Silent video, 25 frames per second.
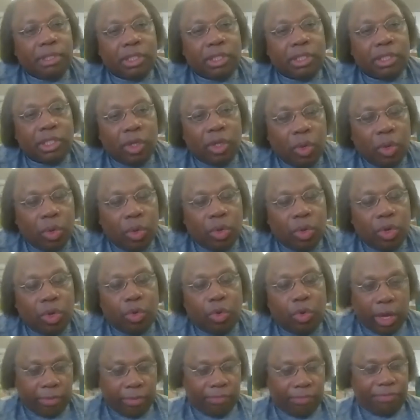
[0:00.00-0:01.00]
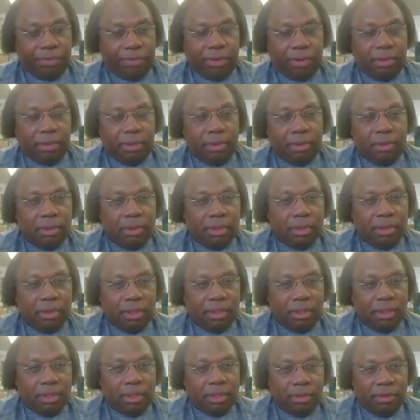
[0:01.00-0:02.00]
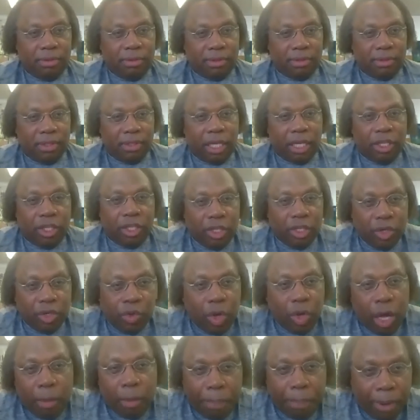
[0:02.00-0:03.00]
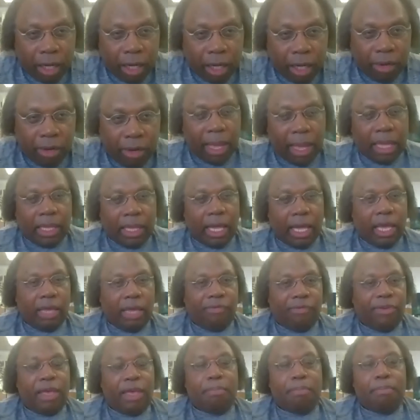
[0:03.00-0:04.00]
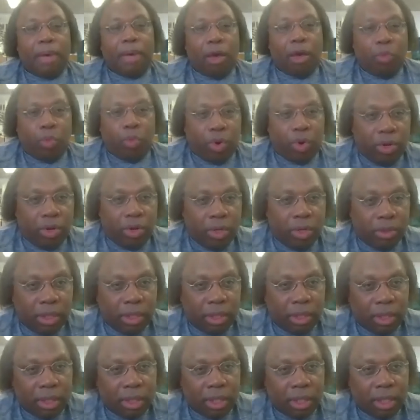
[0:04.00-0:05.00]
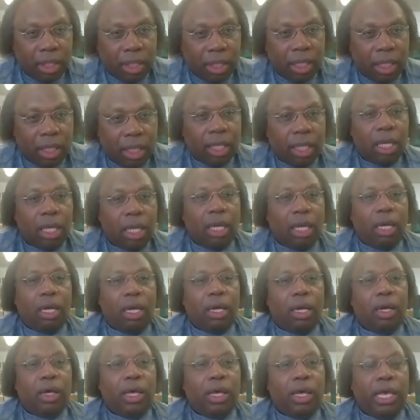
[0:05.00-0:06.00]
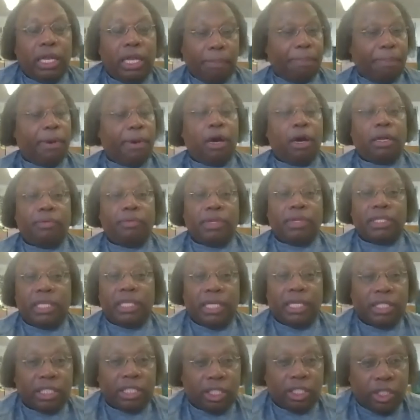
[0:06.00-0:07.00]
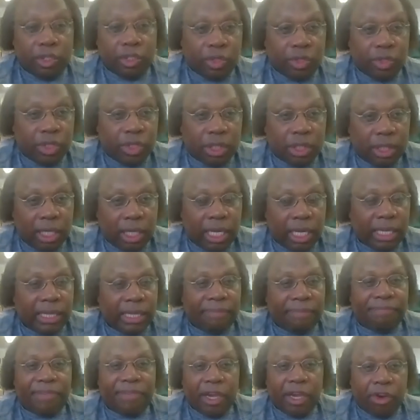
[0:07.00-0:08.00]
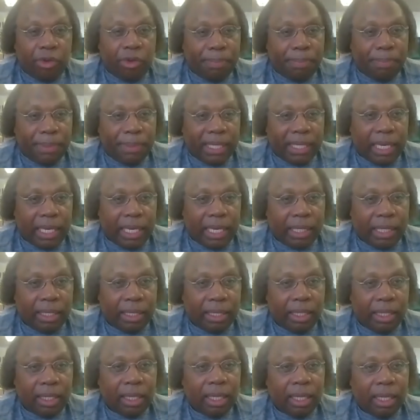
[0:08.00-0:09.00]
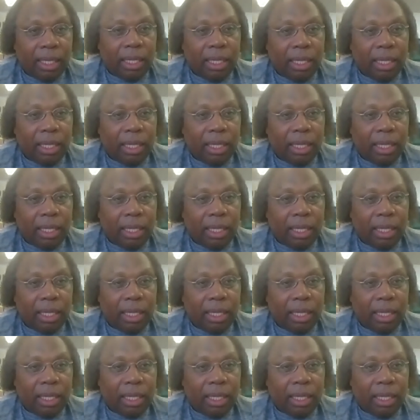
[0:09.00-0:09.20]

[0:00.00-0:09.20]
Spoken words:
I'm so grateful you are part of my life and my world, and a part of this institution at the very beginning.